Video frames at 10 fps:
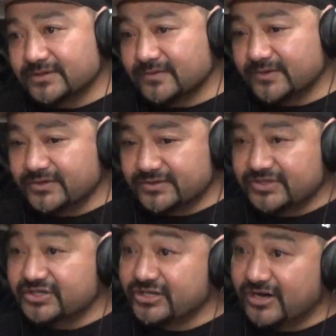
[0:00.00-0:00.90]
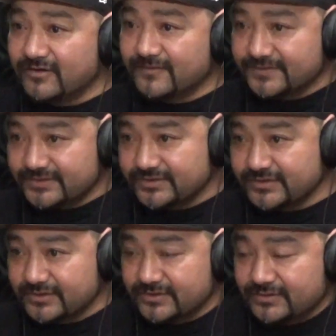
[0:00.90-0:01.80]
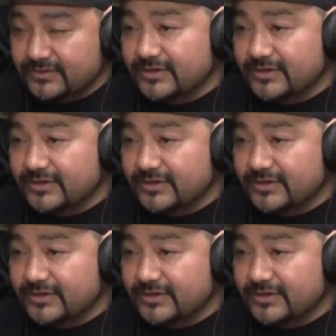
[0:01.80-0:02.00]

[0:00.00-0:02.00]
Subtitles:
so we're using shelves to